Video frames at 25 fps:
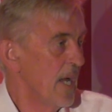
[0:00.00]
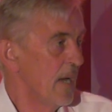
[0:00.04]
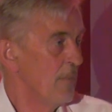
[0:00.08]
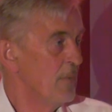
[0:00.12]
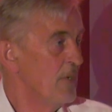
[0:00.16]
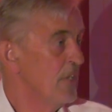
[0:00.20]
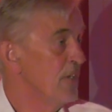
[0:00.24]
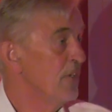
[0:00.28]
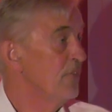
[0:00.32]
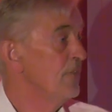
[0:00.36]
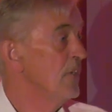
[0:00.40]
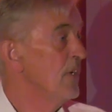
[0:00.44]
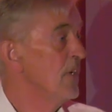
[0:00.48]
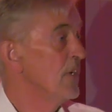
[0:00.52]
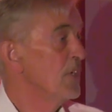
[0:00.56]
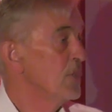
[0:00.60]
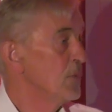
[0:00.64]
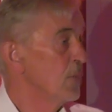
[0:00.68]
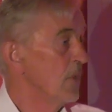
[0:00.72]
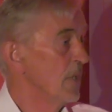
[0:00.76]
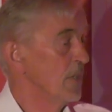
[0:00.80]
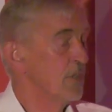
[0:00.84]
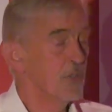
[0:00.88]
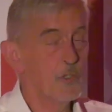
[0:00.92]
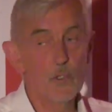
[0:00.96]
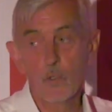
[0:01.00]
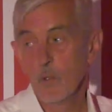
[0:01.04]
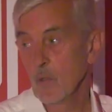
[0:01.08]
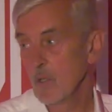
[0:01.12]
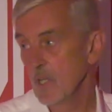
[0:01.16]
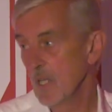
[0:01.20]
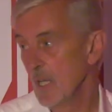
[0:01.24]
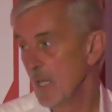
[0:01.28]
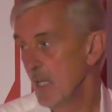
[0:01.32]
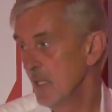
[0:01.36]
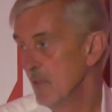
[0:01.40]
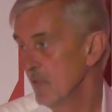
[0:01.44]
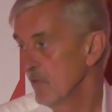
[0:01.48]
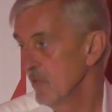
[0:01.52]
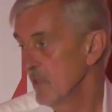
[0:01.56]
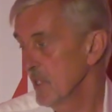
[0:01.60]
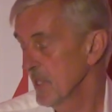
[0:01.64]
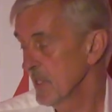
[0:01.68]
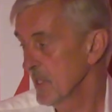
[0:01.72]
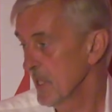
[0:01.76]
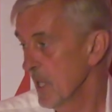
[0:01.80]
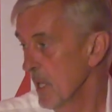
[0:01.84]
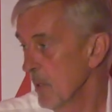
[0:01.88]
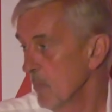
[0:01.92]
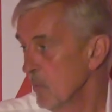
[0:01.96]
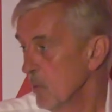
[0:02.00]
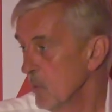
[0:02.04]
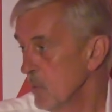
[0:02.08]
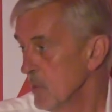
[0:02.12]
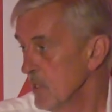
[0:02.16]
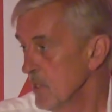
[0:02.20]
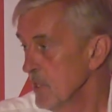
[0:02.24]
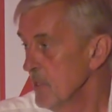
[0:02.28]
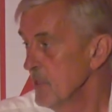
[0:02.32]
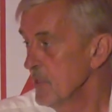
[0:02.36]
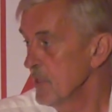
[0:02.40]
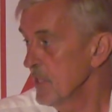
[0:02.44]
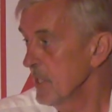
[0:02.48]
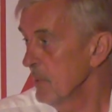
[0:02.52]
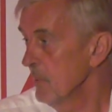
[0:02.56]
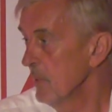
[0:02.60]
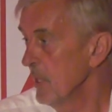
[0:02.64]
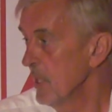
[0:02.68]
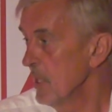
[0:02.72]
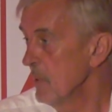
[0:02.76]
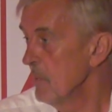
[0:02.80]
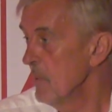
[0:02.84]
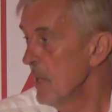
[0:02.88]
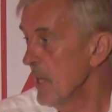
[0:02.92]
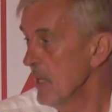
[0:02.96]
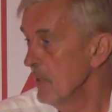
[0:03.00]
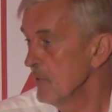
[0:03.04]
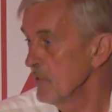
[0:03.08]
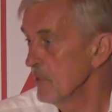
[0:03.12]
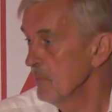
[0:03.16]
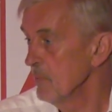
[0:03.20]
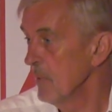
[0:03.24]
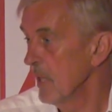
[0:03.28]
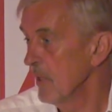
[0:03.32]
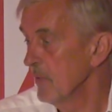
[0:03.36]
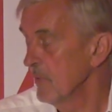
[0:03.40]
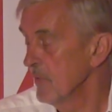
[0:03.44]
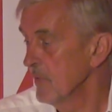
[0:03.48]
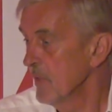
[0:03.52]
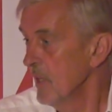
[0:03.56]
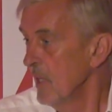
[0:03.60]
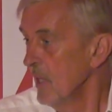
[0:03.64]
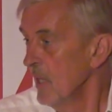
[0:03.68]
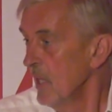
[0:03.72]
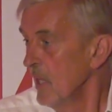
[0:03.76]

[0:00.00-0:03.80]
I mean, the first one, Talkland, for example, was losing £1 million a month.